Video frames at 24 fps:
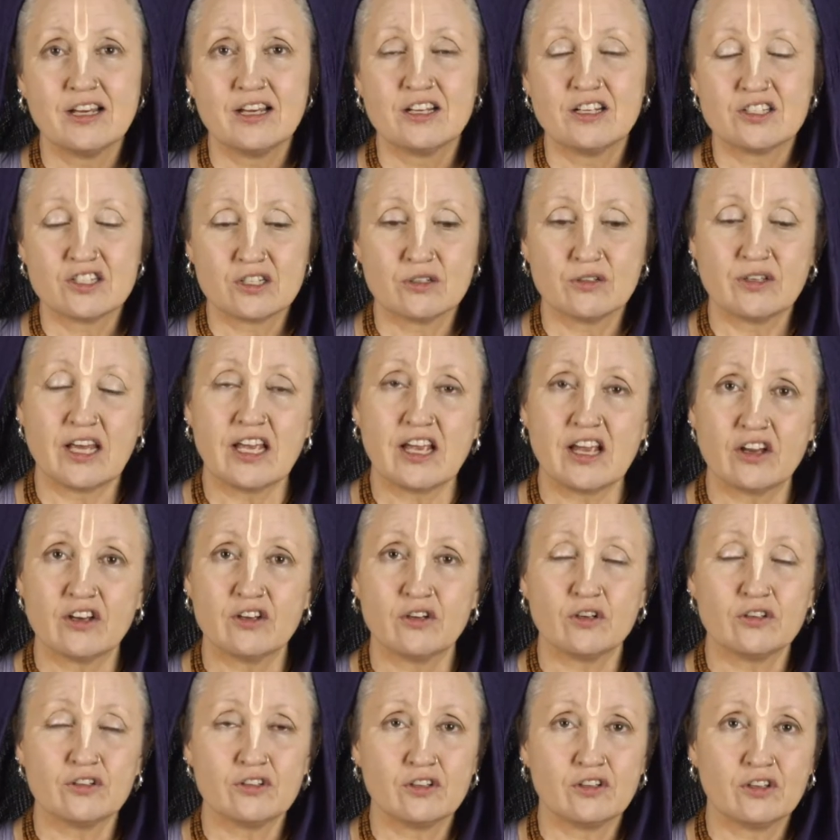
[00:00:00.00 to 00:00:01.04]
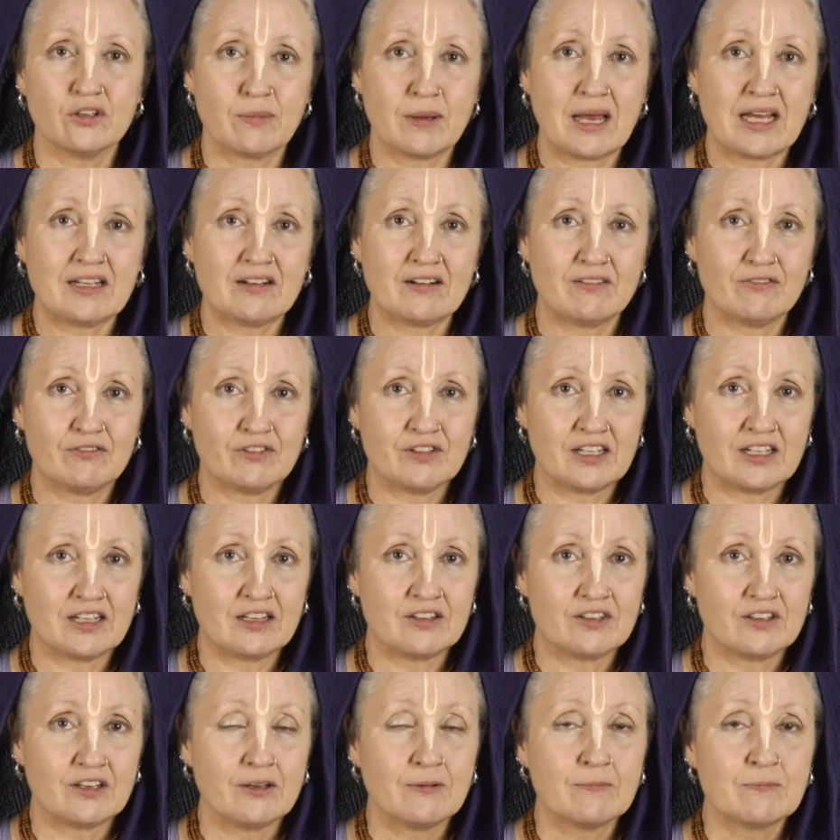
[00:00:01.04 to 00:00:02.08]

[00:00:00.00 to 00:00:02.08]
So they are not on the battlefield,